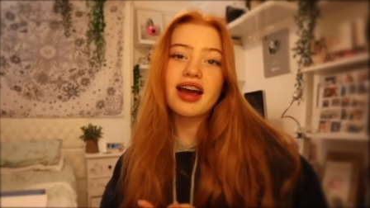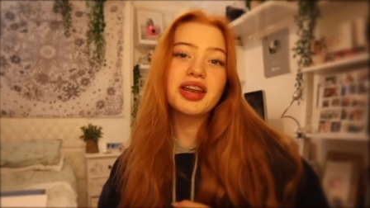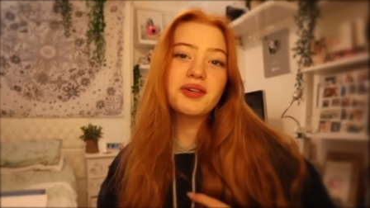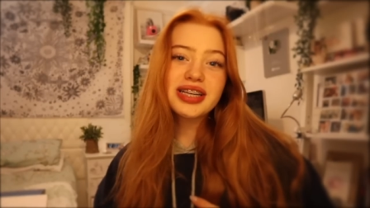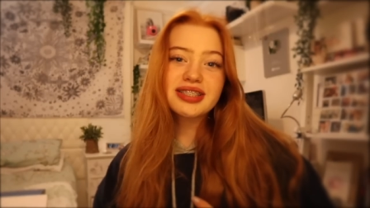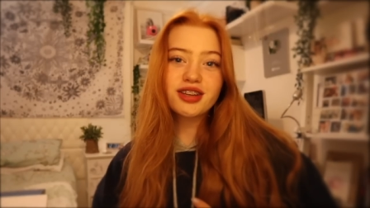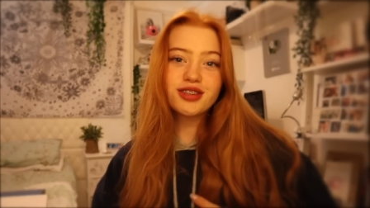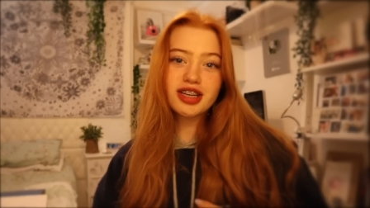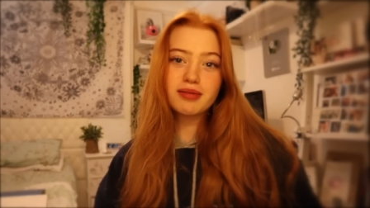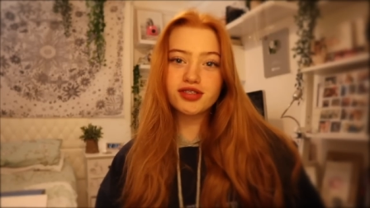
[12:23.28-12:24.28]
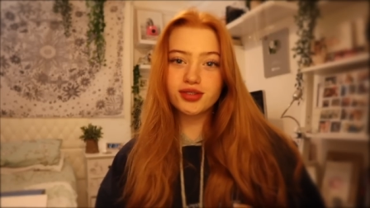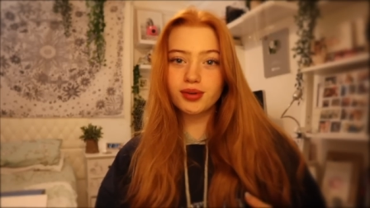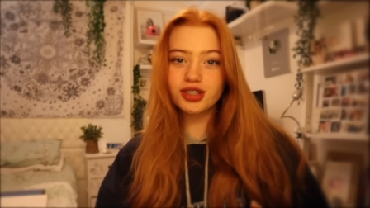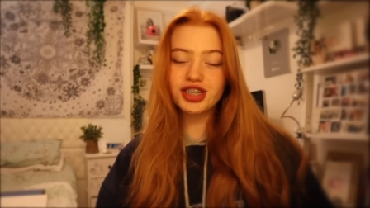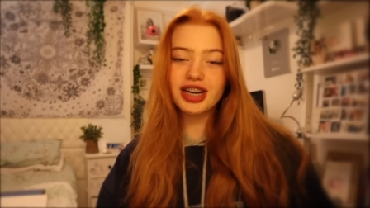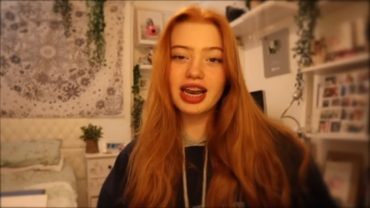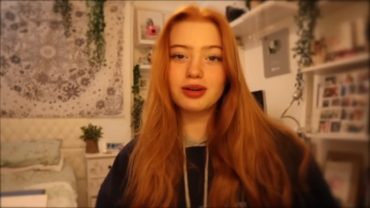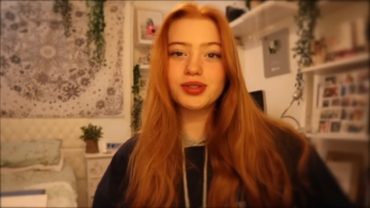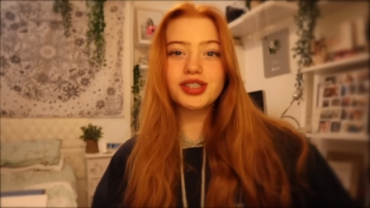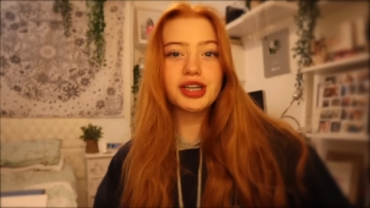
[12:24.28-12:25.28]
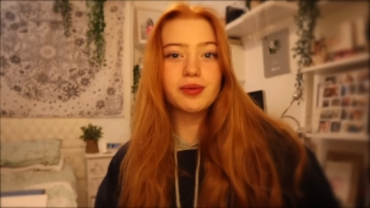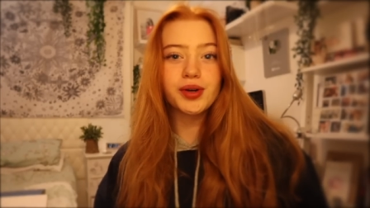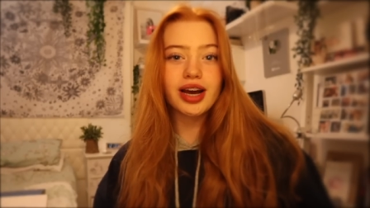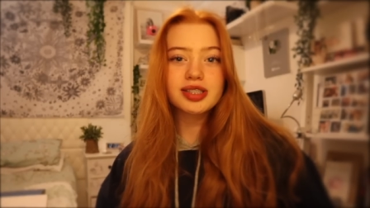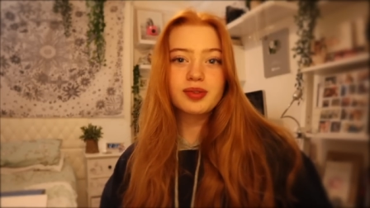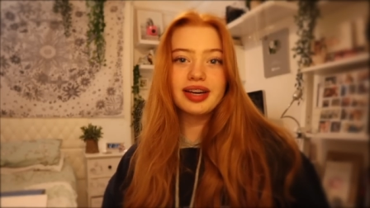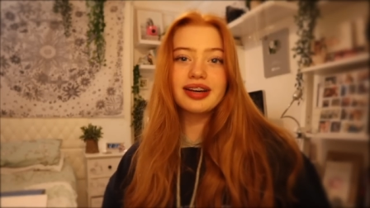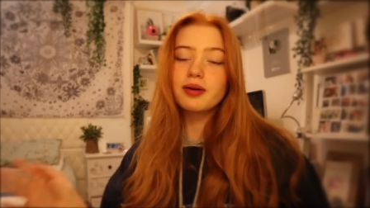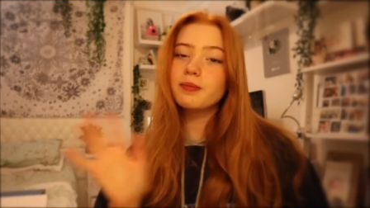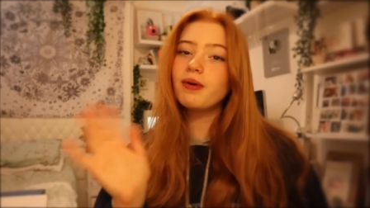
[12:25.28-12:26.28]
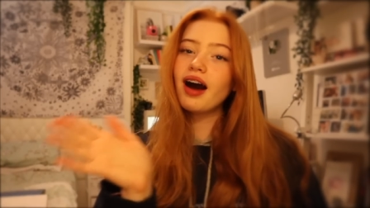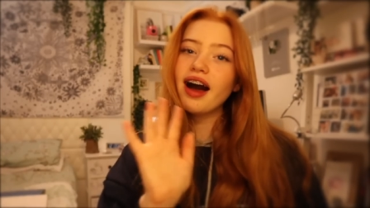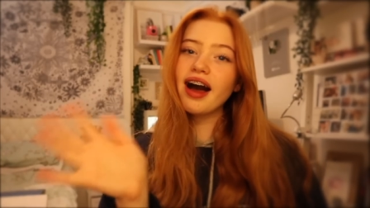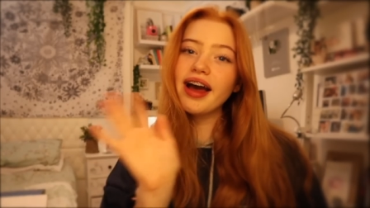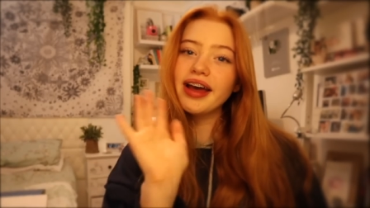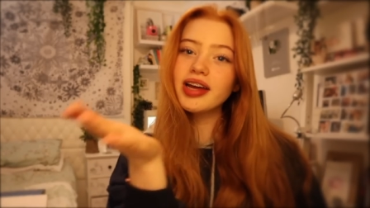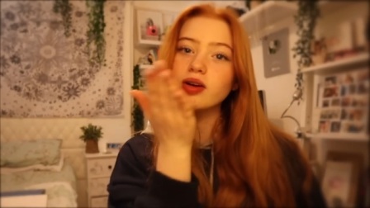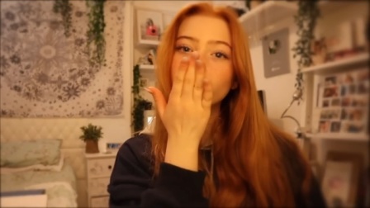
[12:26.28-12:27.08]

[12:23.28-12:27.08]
Anyways, thank you so much for watching, and I will see you all next week. Bye!